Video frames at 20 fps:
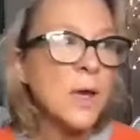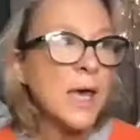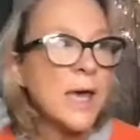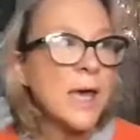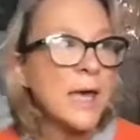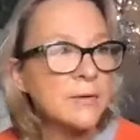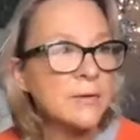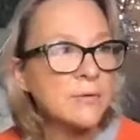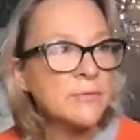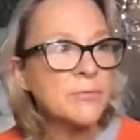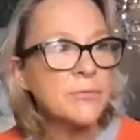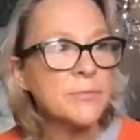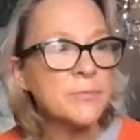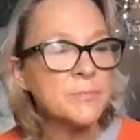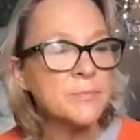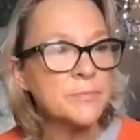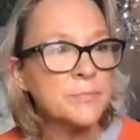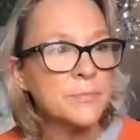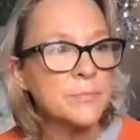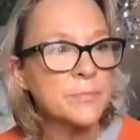have
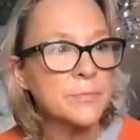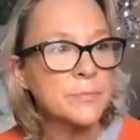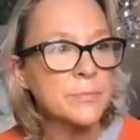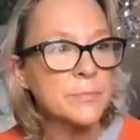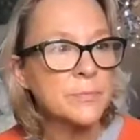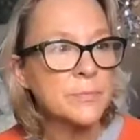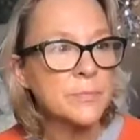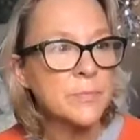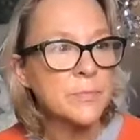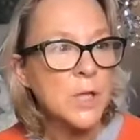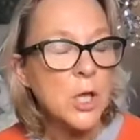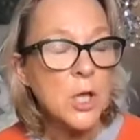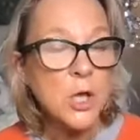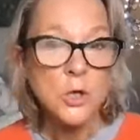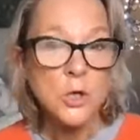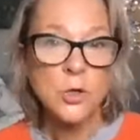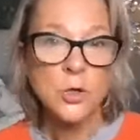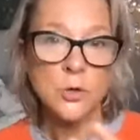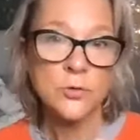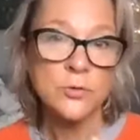
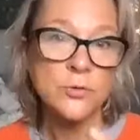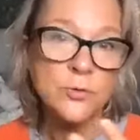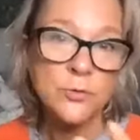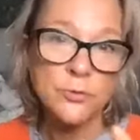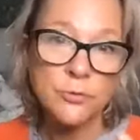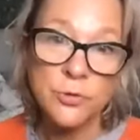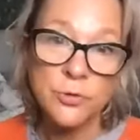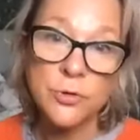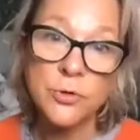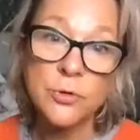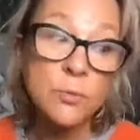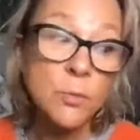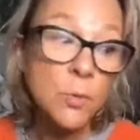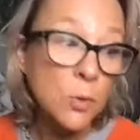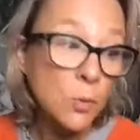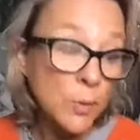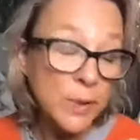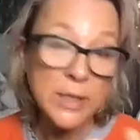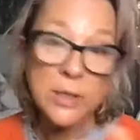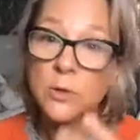gone through
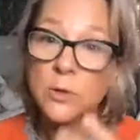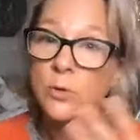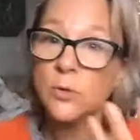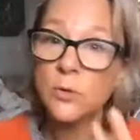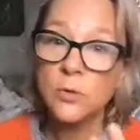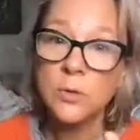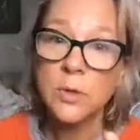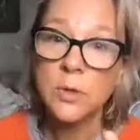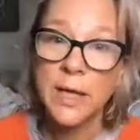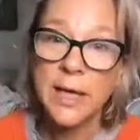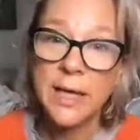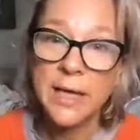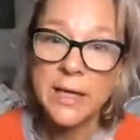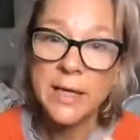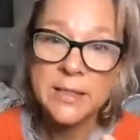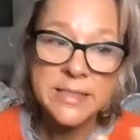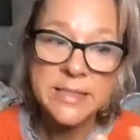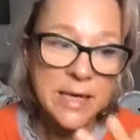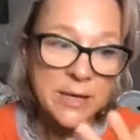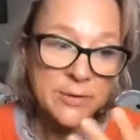what we call
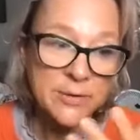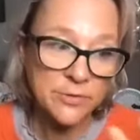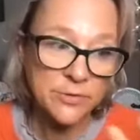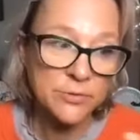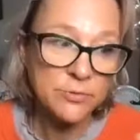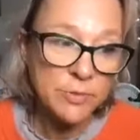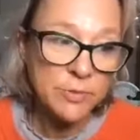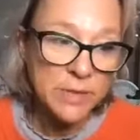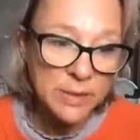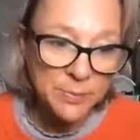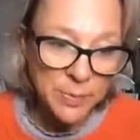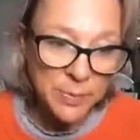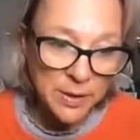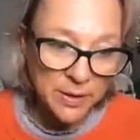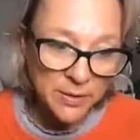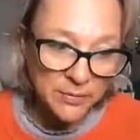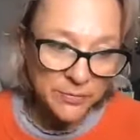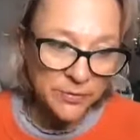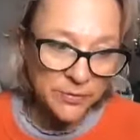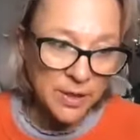a death and
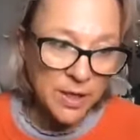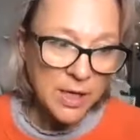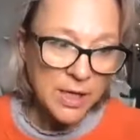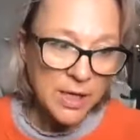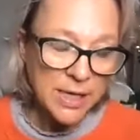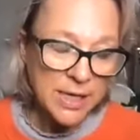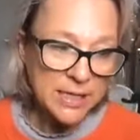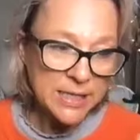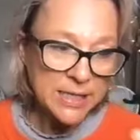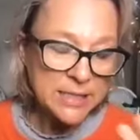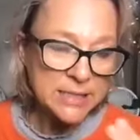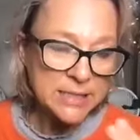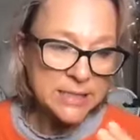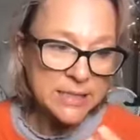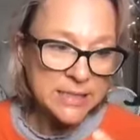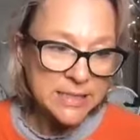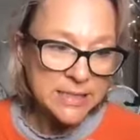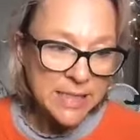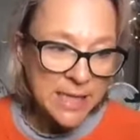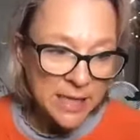rebirth. It is
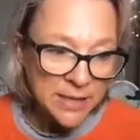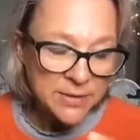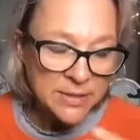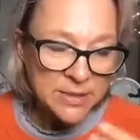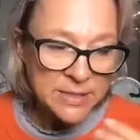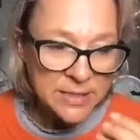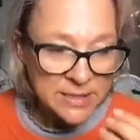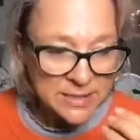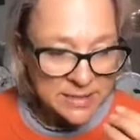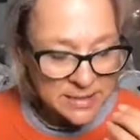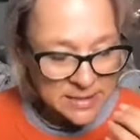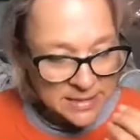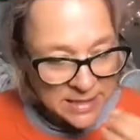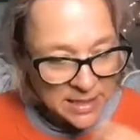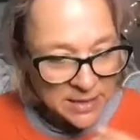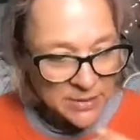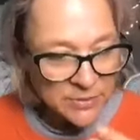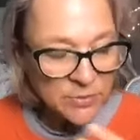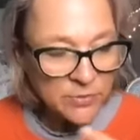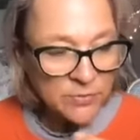the
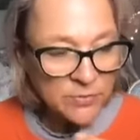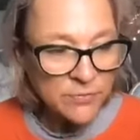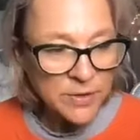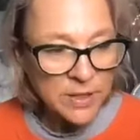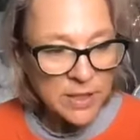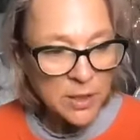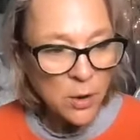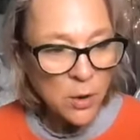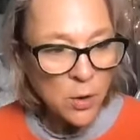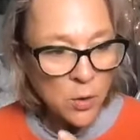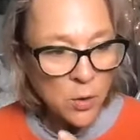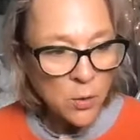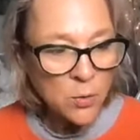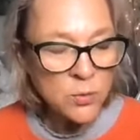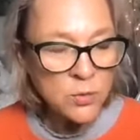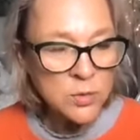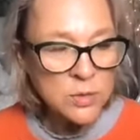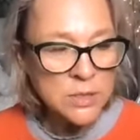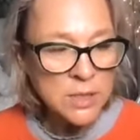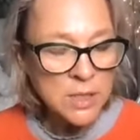death of the
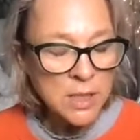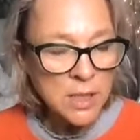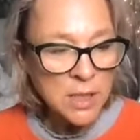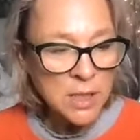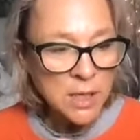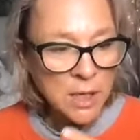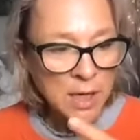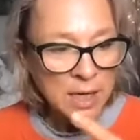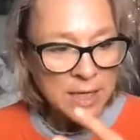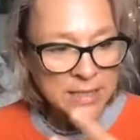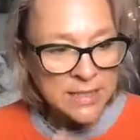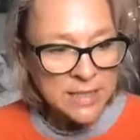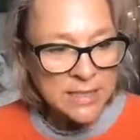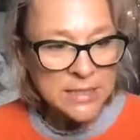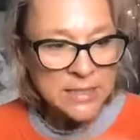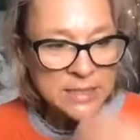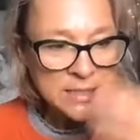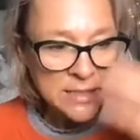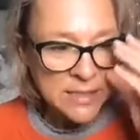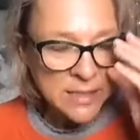old
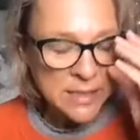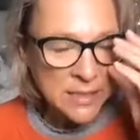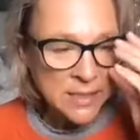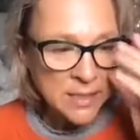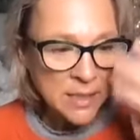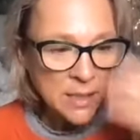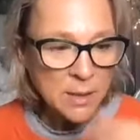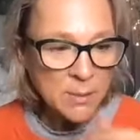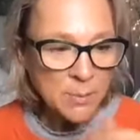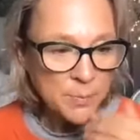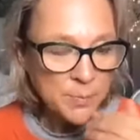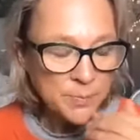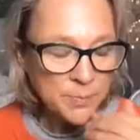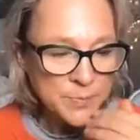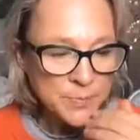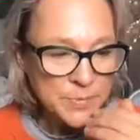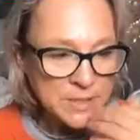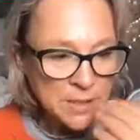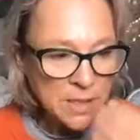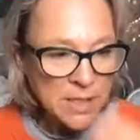identity
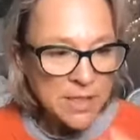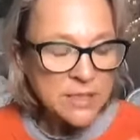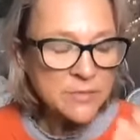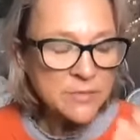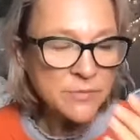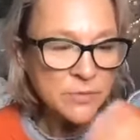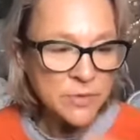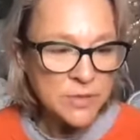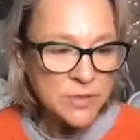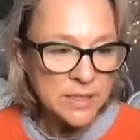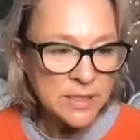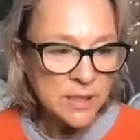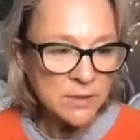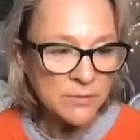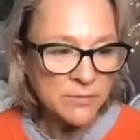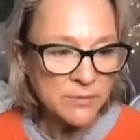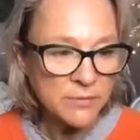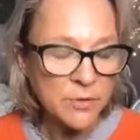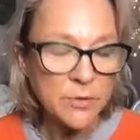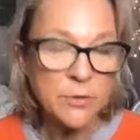side of
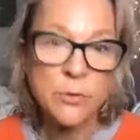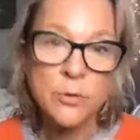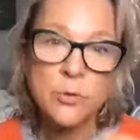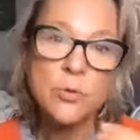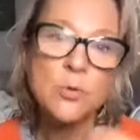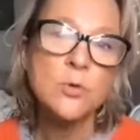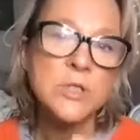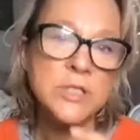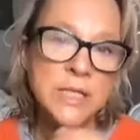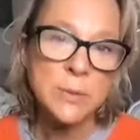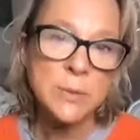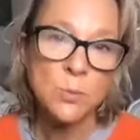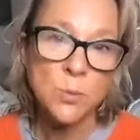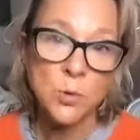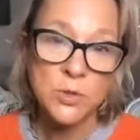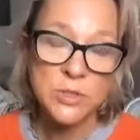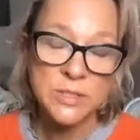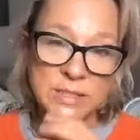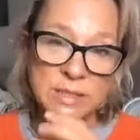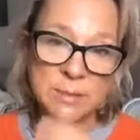yourself that thought it
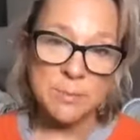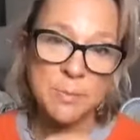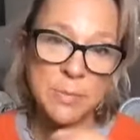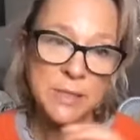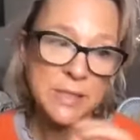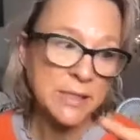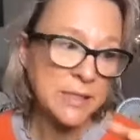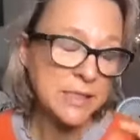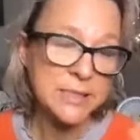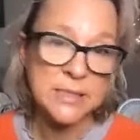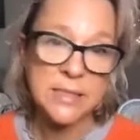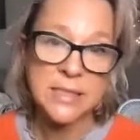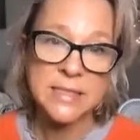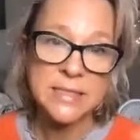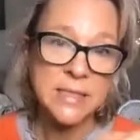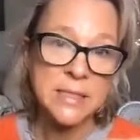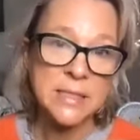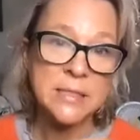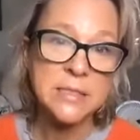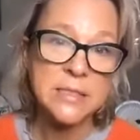was simply this
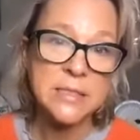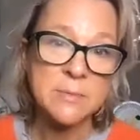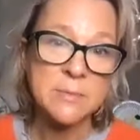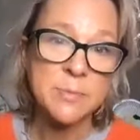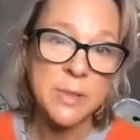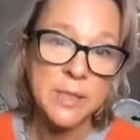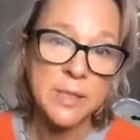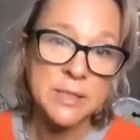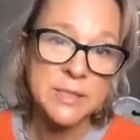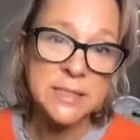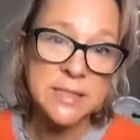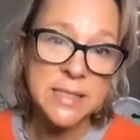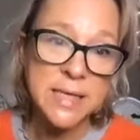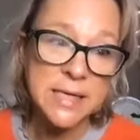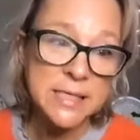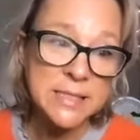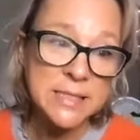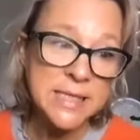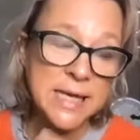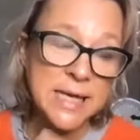identity and
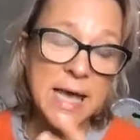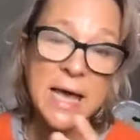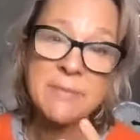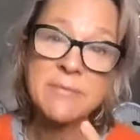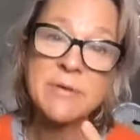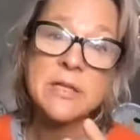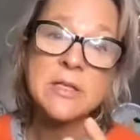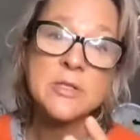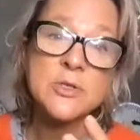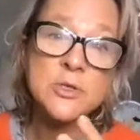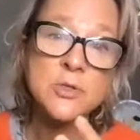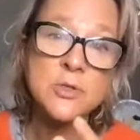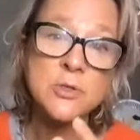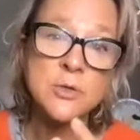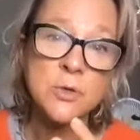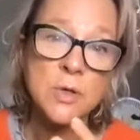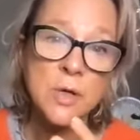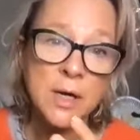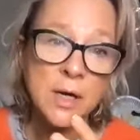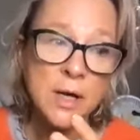personality, having
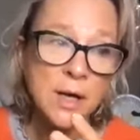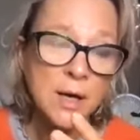to